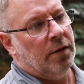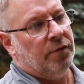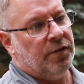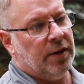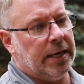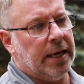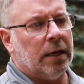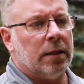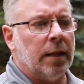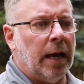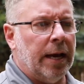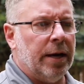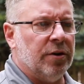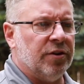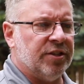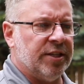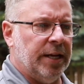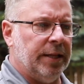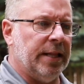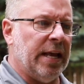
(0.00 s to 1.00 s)
if you get
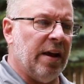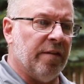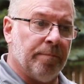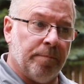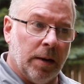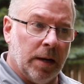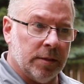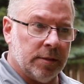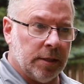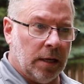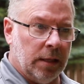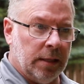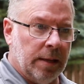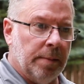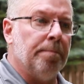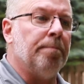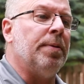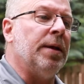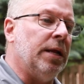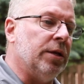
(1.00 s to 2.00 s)
liners in, they have buds on
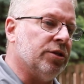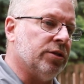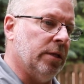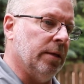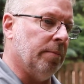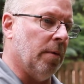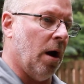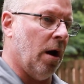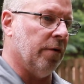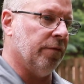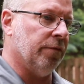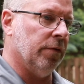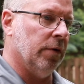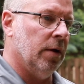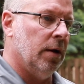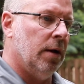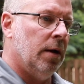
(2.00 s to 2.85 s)
them, pinch them off.